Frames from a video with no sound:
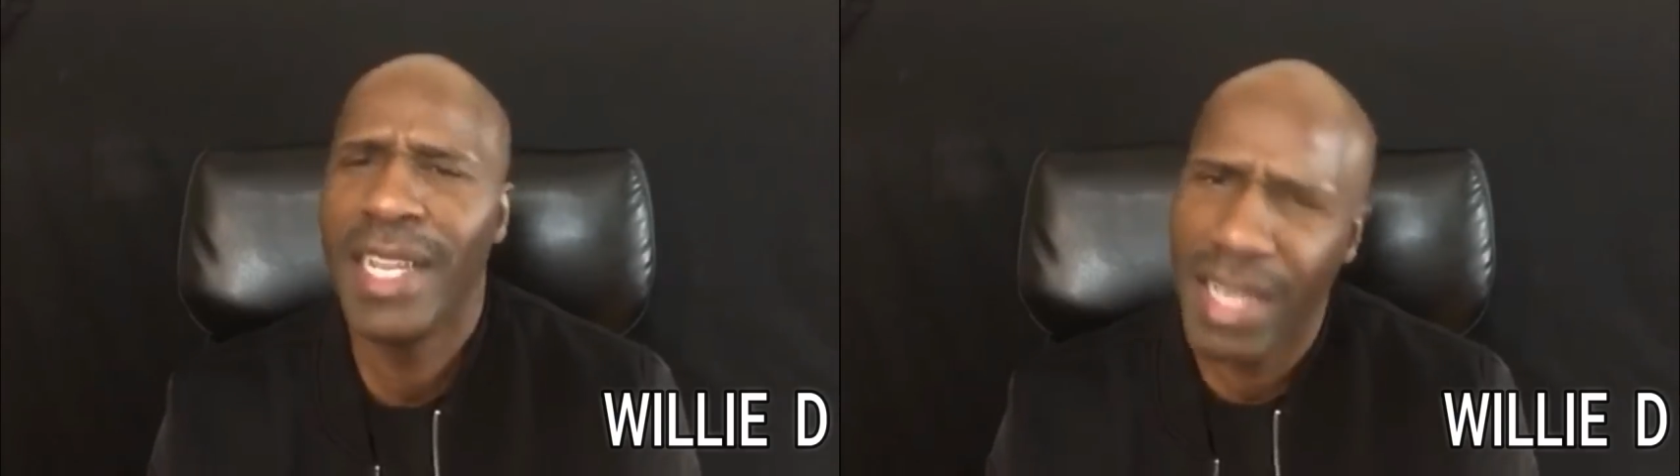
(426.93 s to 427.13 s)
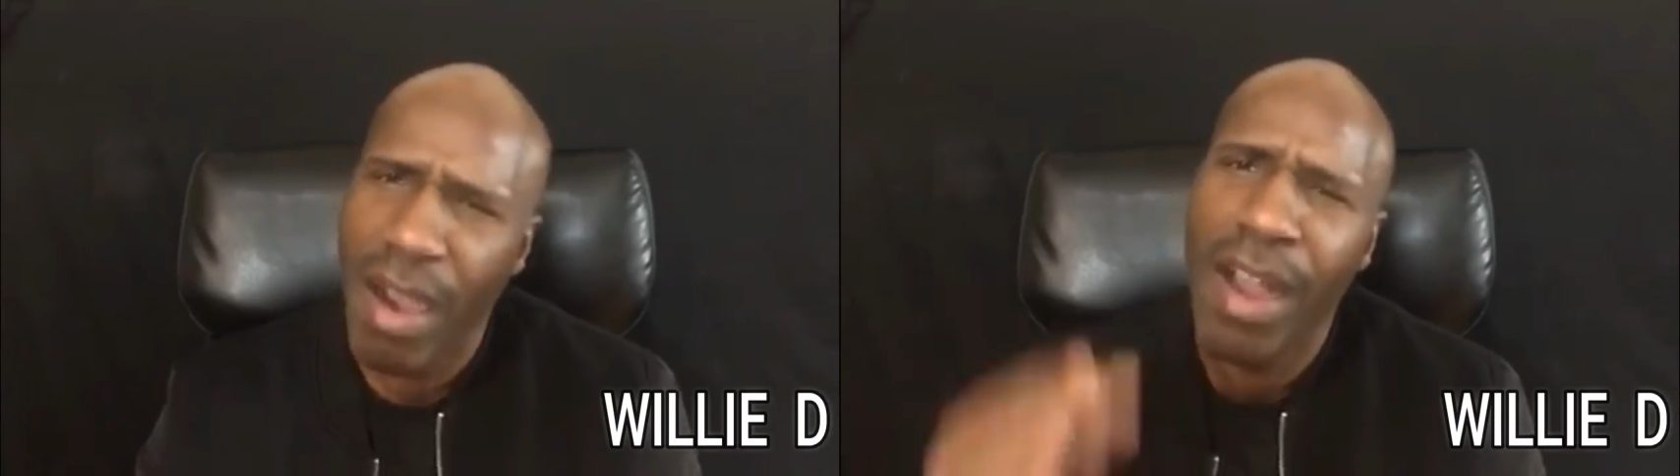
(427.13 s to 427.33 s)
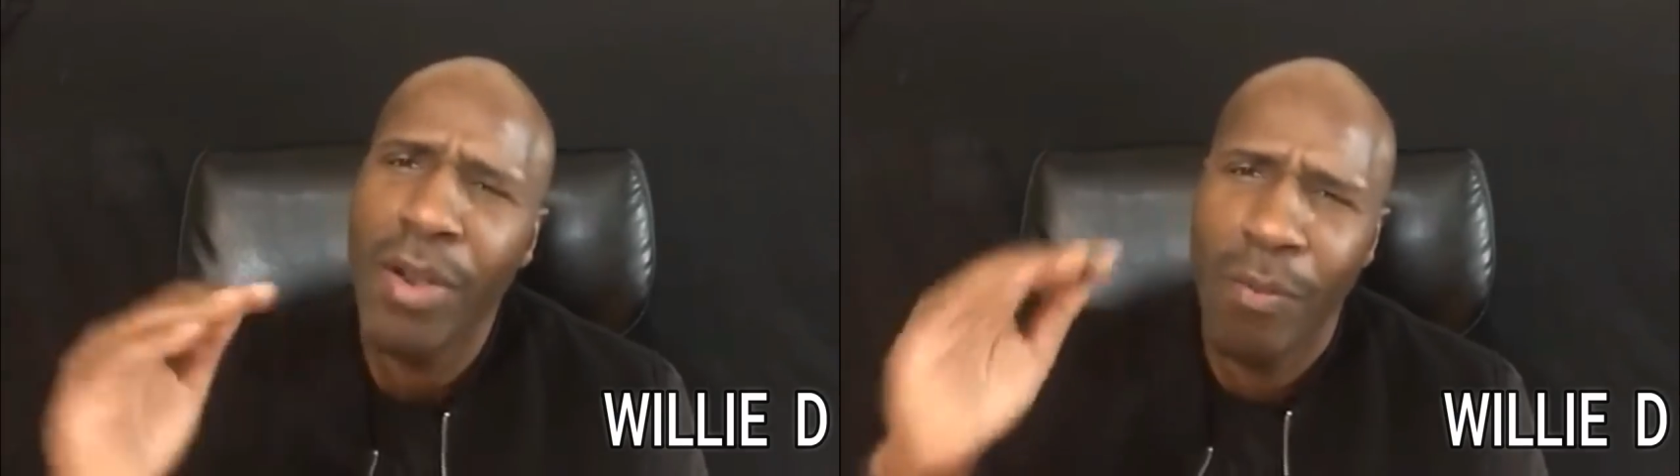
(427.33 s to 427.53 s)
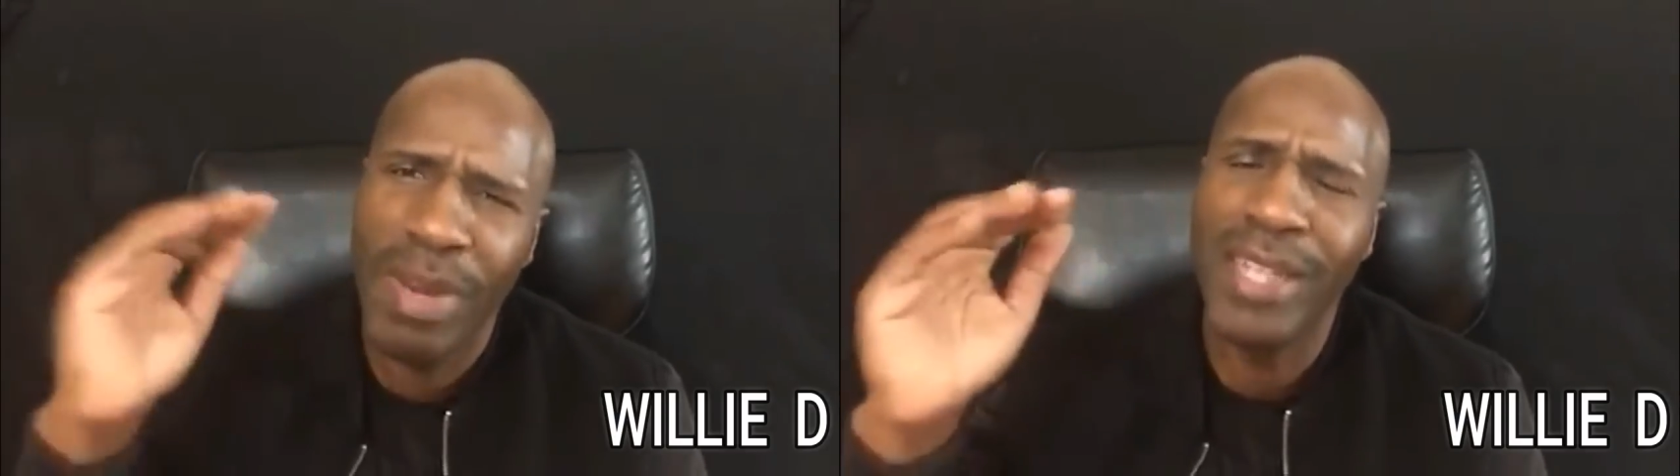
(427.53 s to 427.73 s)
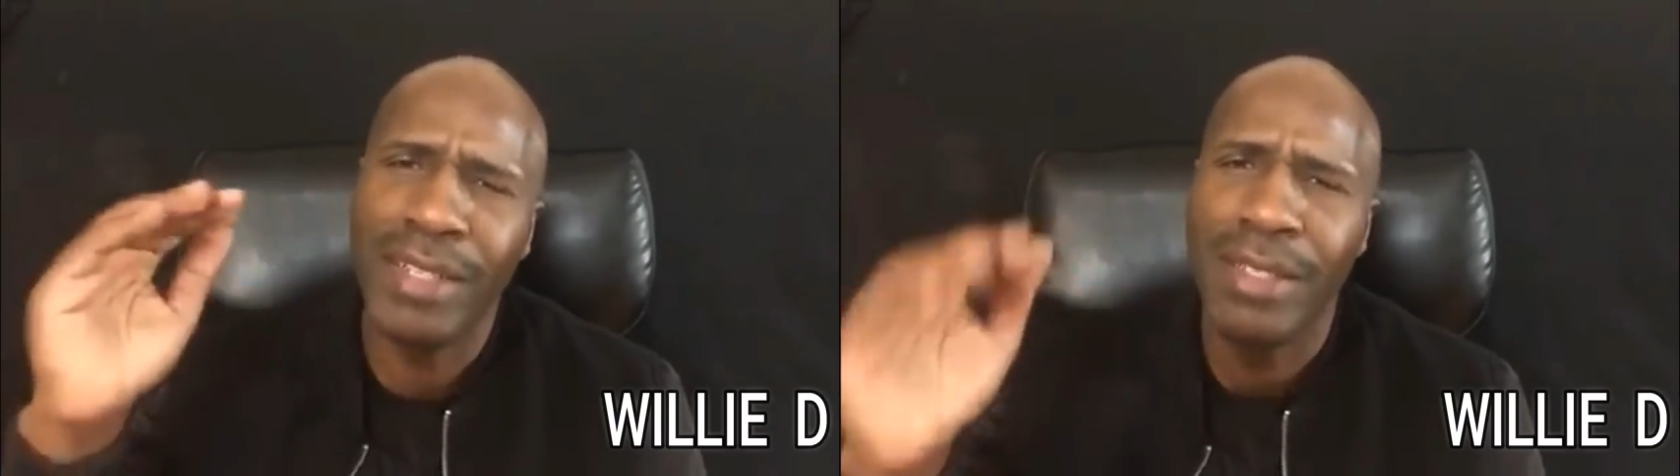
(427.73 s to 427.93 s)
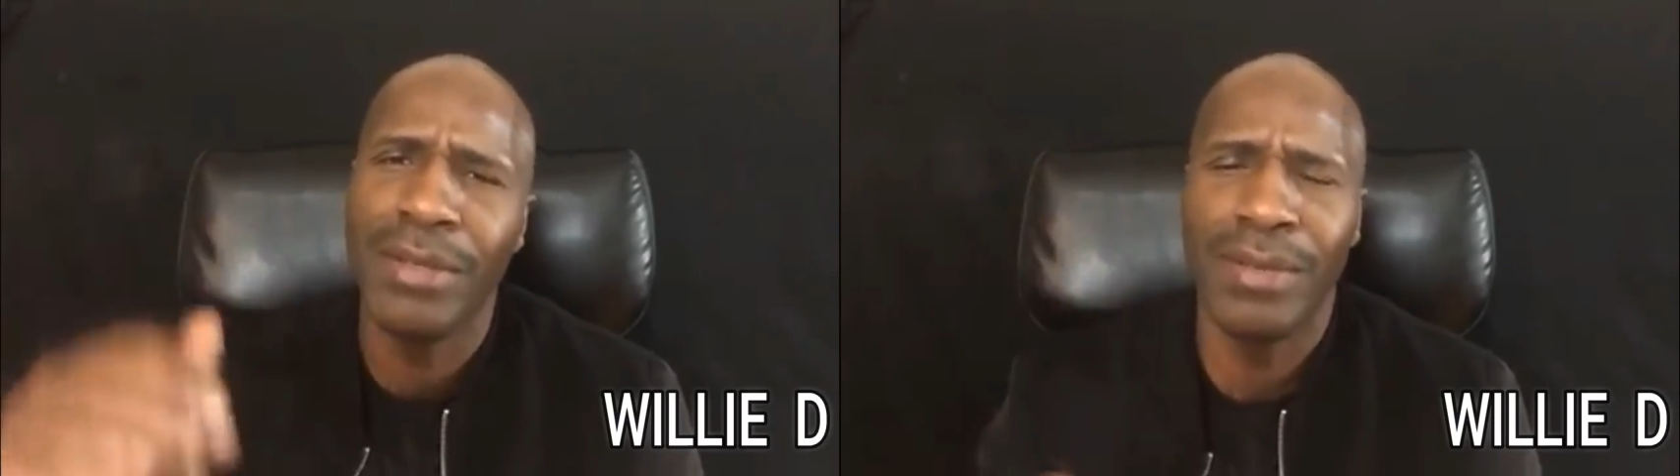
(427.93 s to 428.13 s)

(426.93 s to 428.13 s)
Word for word: then God gonna bless you too.